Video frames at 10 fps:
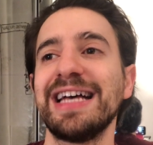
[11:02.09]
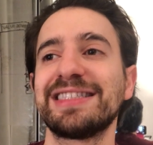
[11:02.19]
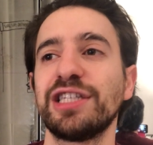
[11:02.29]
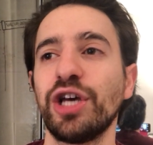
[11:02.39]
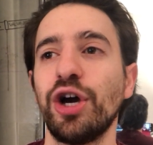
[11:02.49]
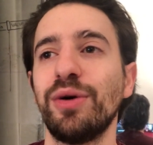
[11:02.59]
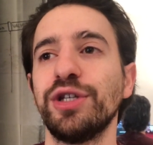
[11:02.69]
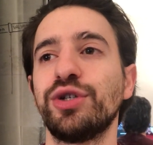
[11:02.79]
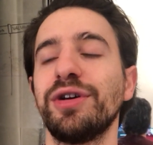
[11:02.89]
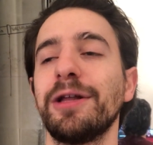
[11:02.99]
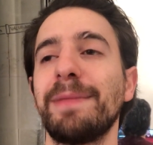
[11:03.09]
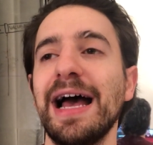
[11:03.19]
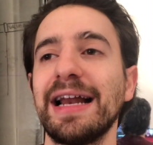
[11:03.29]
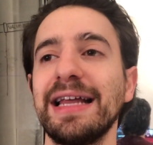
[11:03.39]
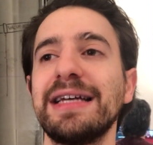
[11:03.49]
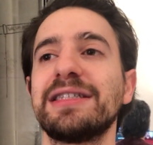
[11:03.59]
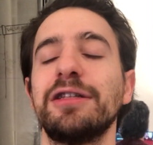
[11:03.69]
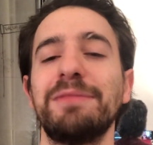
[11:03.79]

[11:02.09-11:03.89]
SEO and doing the backlinks and the